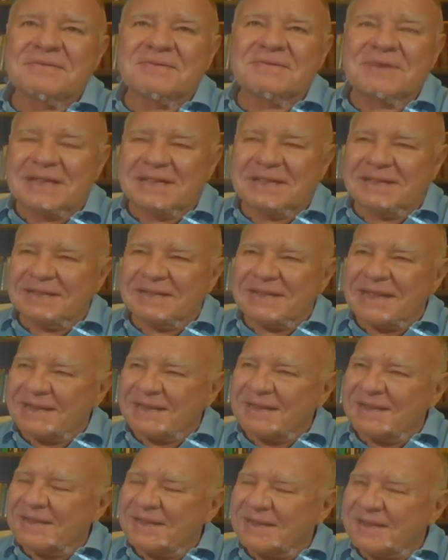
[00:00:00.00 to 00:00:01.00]
well,
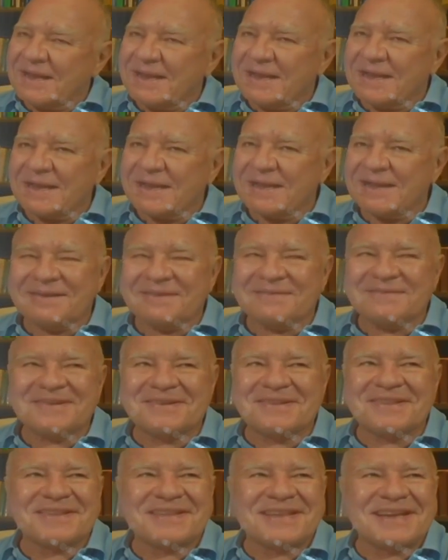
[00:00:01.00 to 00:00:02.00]
I, I
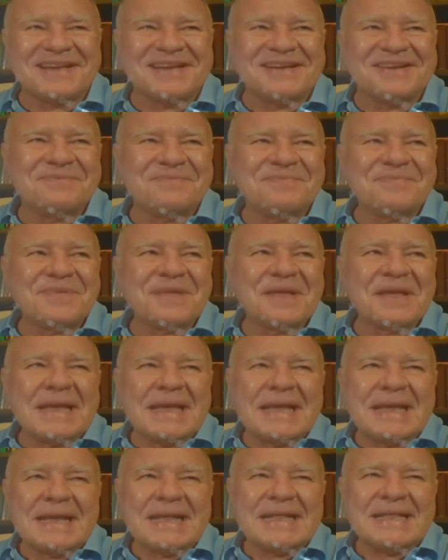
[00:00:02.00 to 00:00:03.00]
want to tell you,
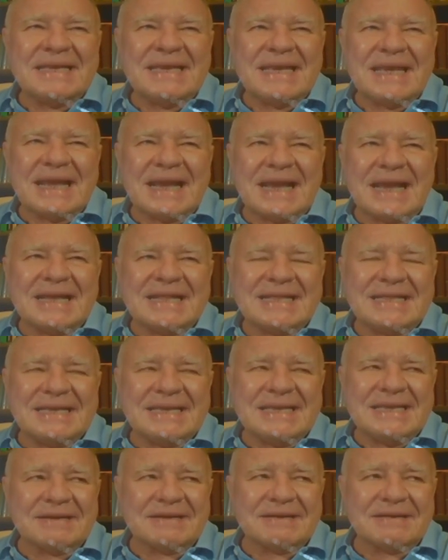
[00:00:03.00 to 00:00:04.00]
the
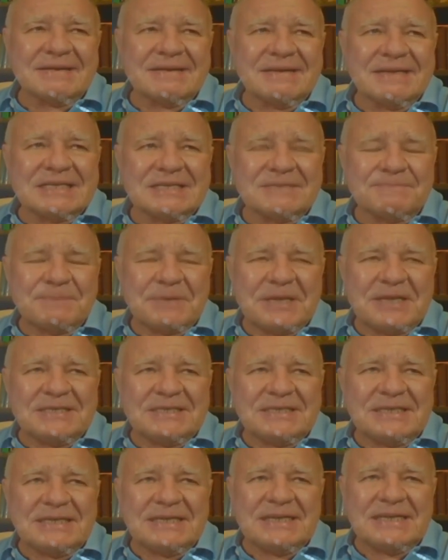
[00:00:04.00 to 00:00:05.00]
idea is
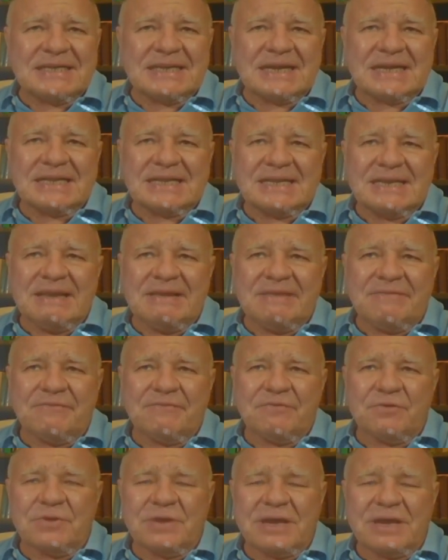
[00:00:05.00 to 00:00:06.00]
basically that if
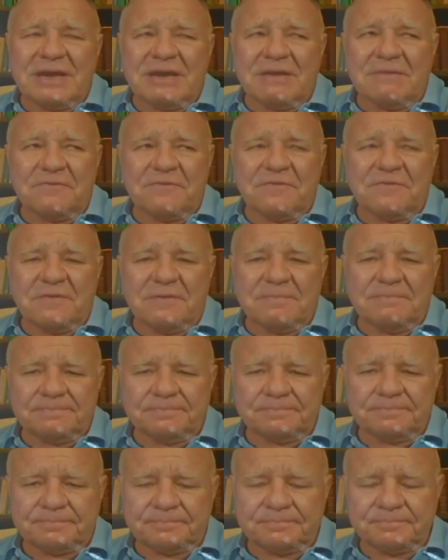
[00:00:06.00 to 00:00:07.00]
you have
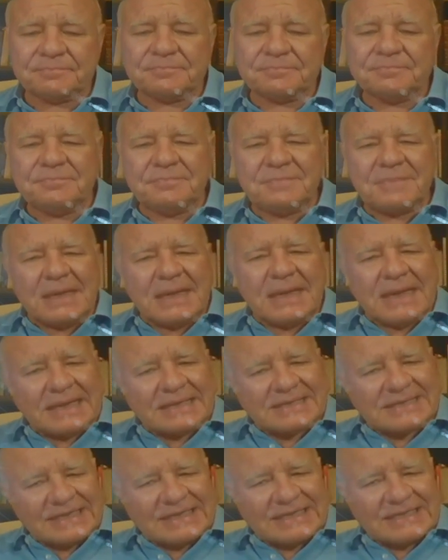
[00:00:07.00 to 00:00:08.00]

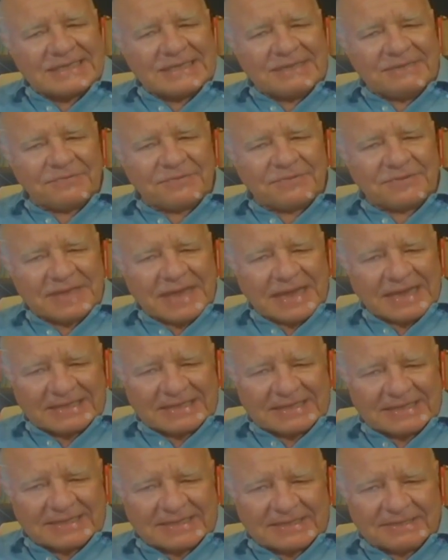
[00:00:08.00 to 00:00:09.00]
excessive
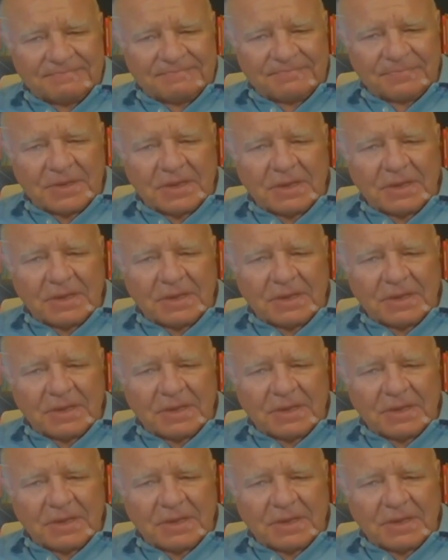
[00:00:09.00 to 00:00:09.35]
debts.